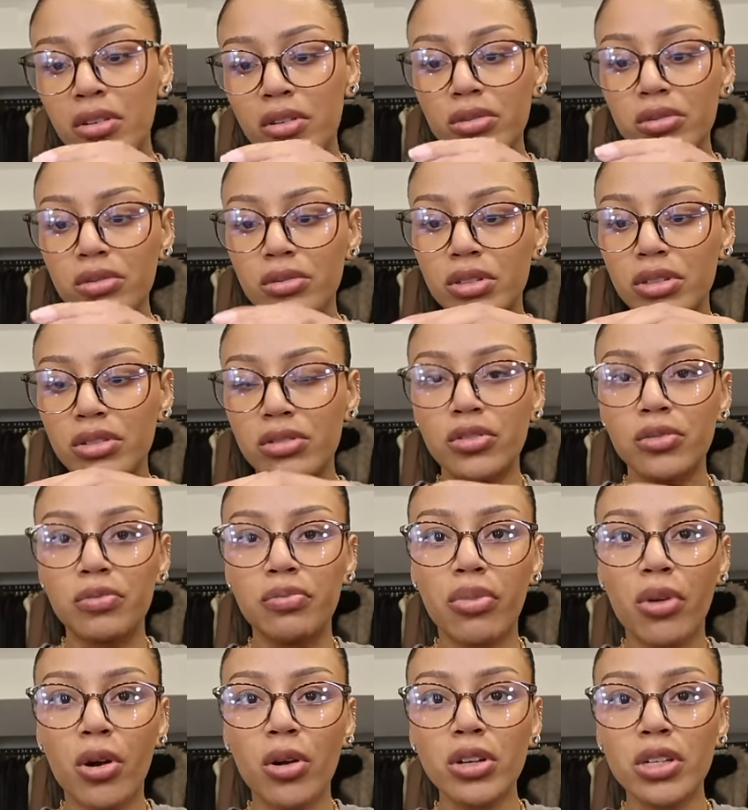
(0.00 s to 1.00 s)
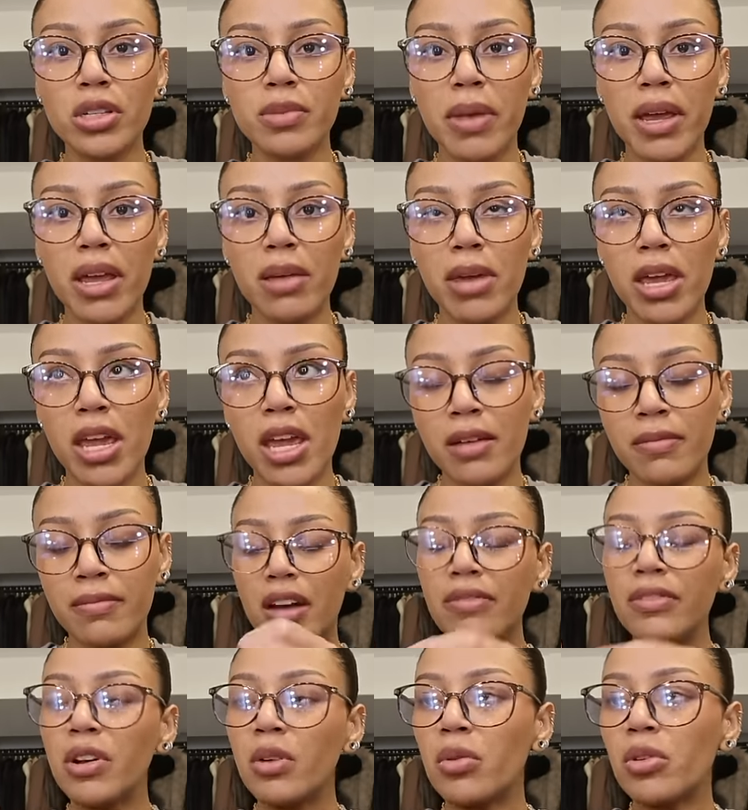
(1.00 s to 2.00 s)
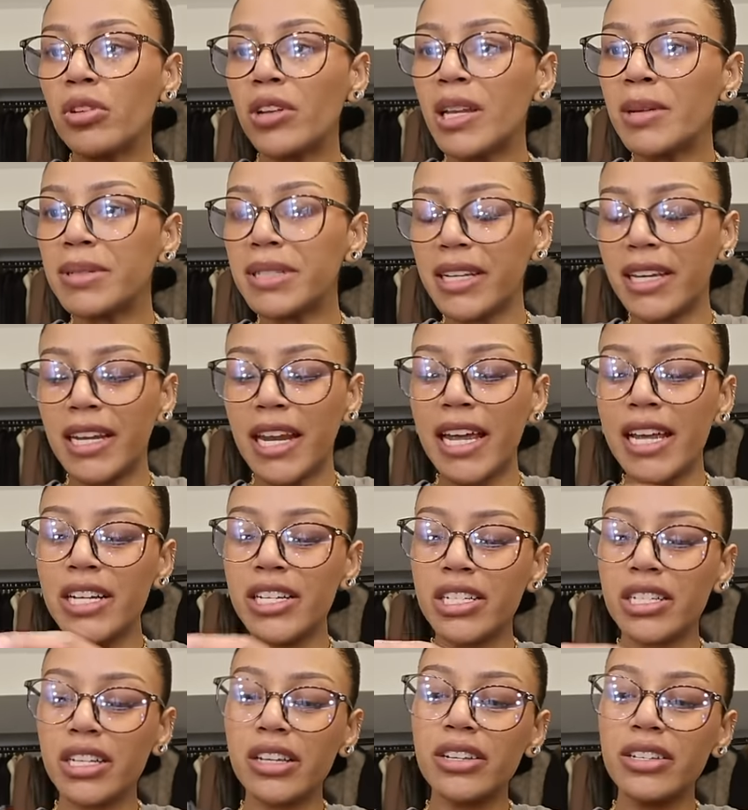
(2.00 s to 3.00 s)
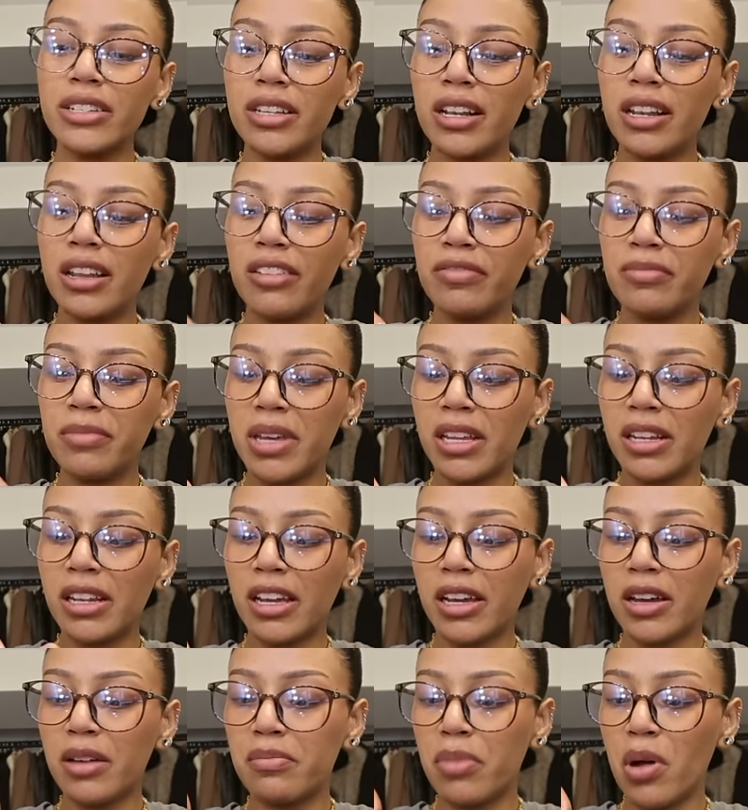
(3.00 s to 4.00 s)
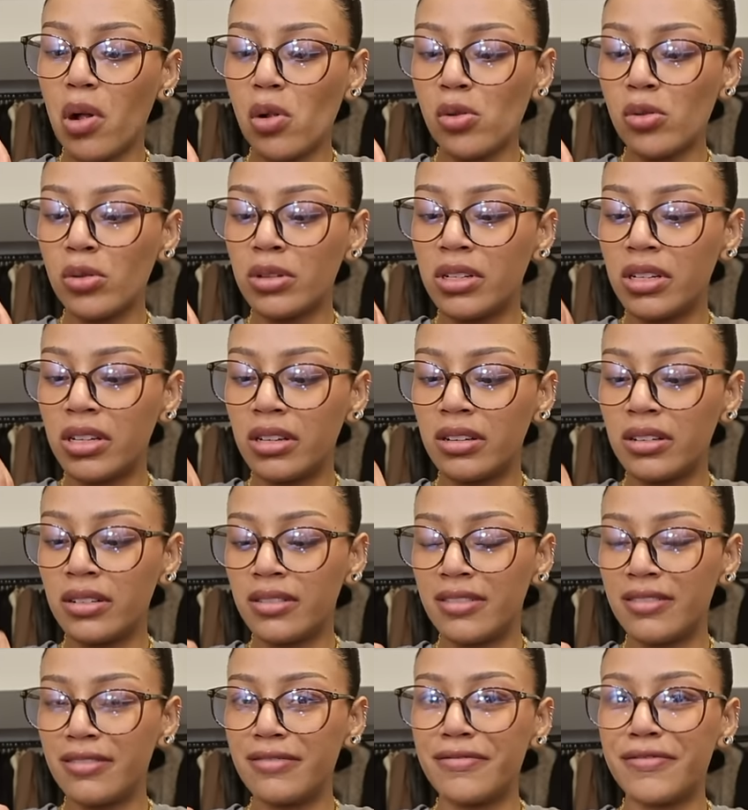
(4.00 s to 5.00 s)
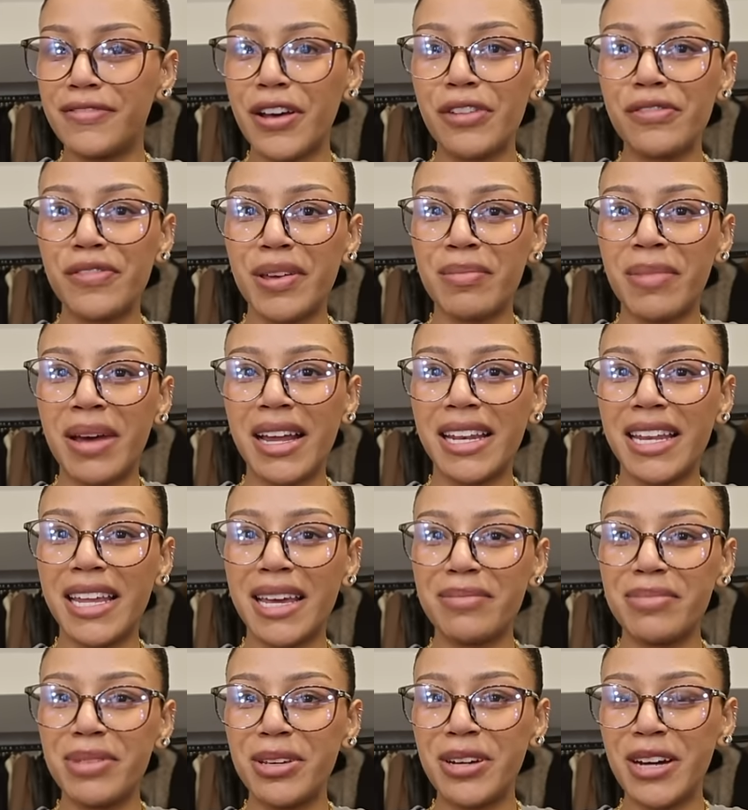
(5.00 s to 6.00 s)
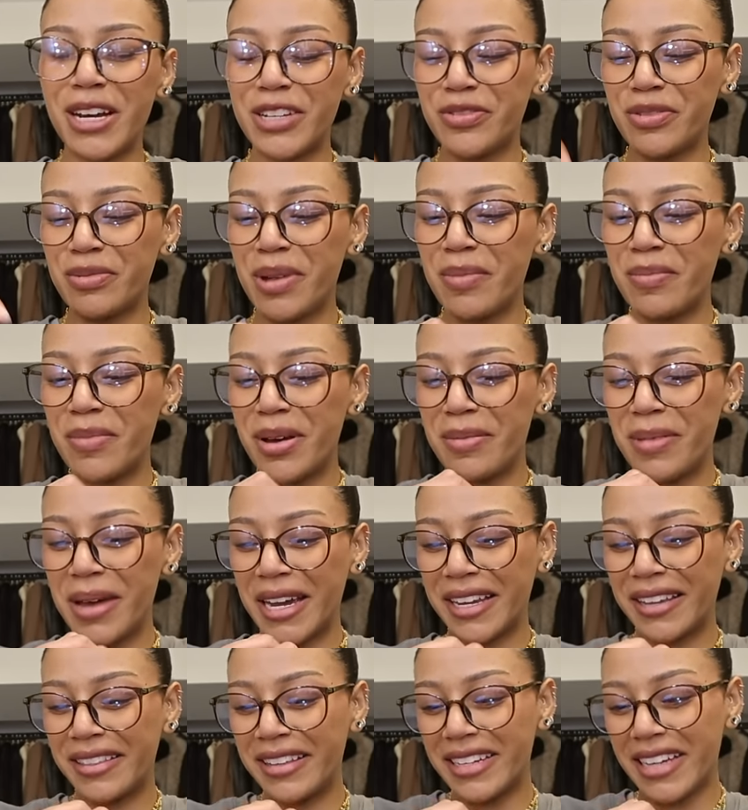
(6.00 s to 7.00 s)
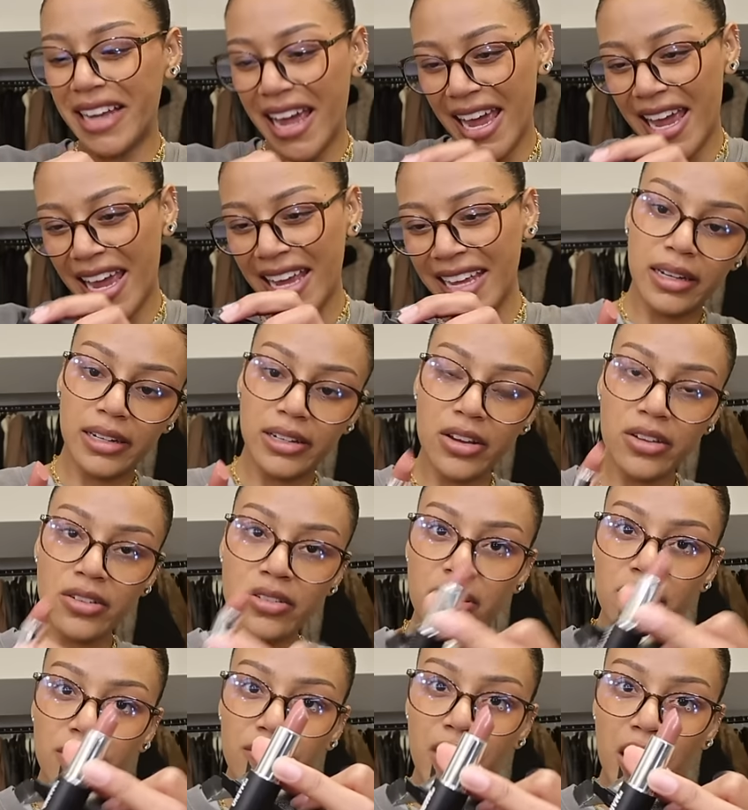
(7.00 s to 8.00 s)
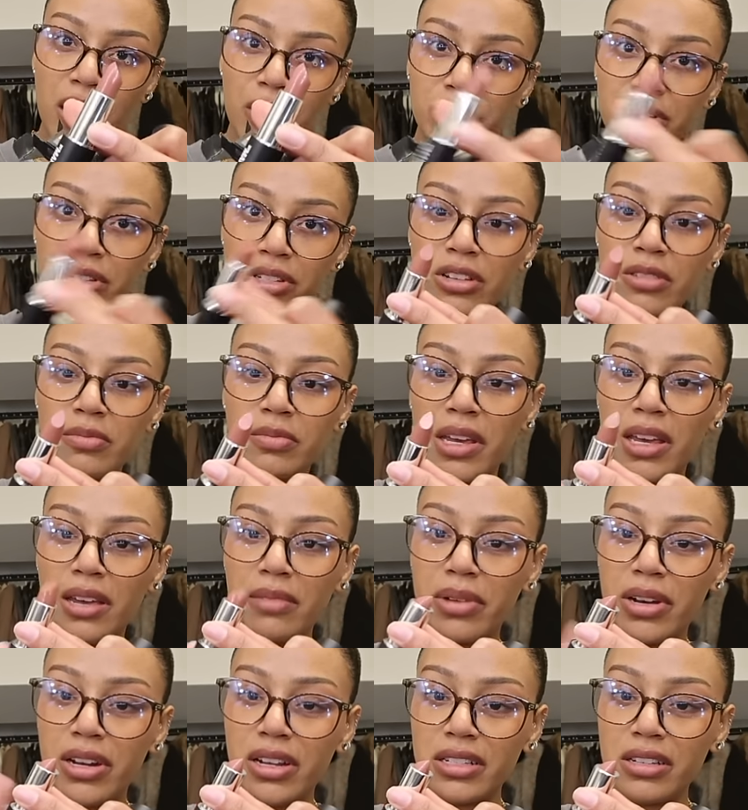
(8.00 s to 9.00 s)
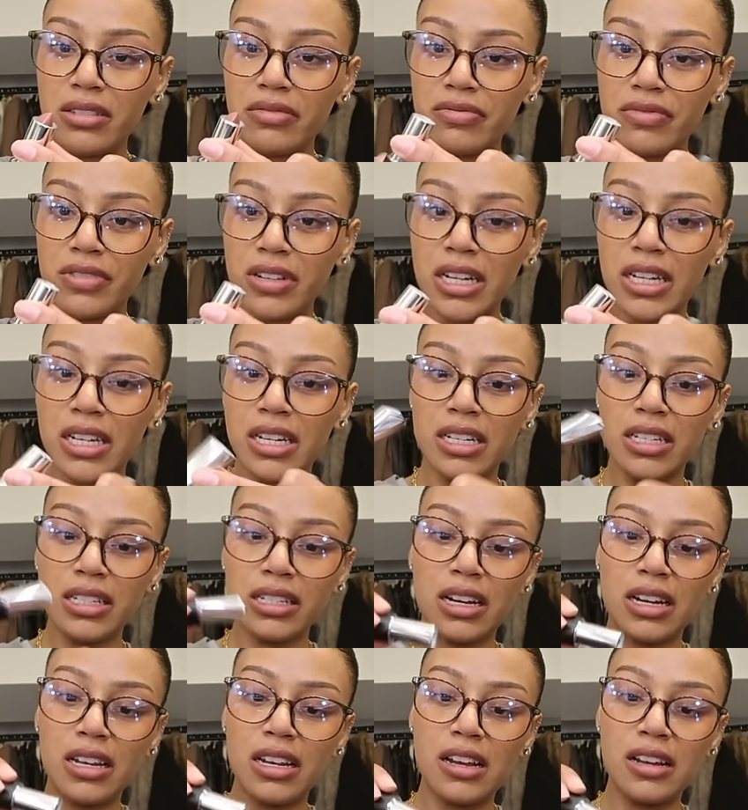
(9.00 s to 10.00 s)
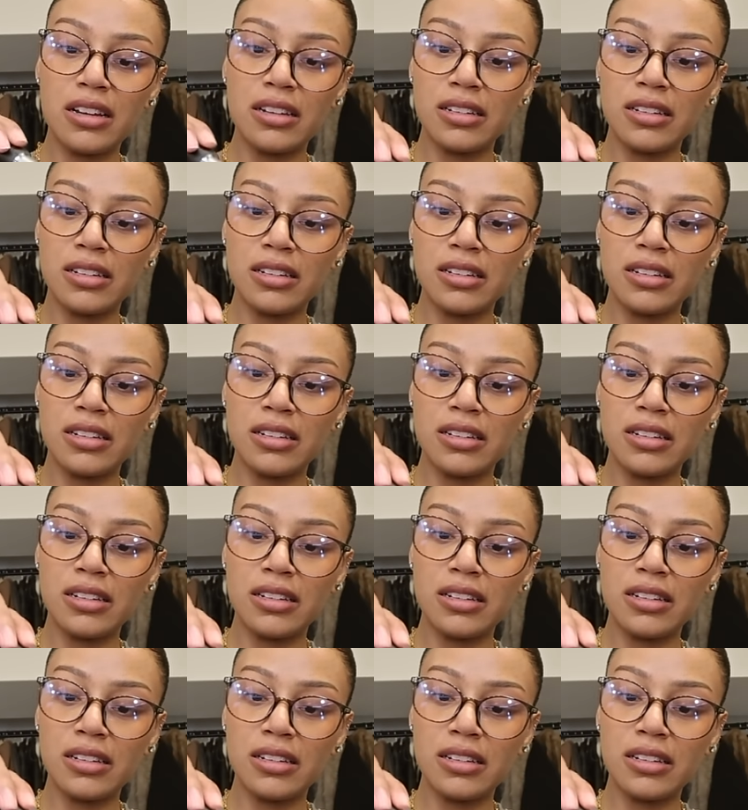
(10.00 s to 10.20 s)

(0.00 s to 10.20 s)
Ooh, it's called Bronx Baby. I've not worn lipstick in ages. I used to love me like a bold velvet matte lip. You guys remember back in the day. I don't know if that would suit me, but it's a really nice color.